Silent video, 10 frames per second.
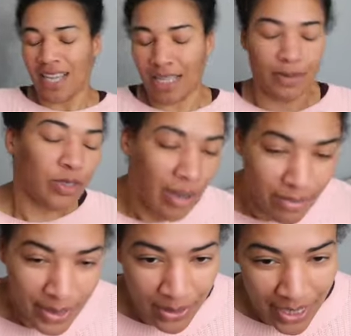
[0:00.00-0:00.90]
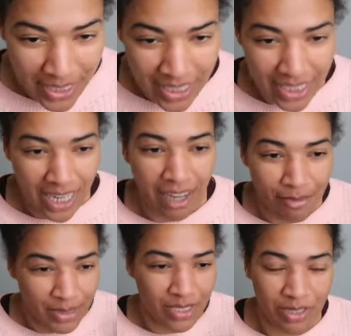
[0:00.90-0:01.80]
It's been driving me crazy. I've
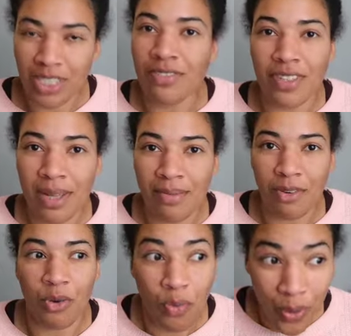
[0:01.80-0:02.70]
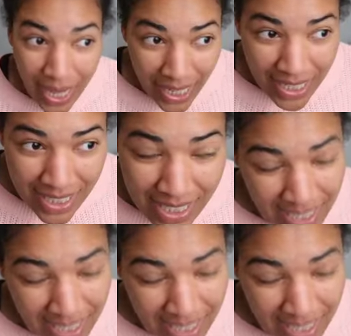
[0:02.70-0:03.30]
been searching for them for weeks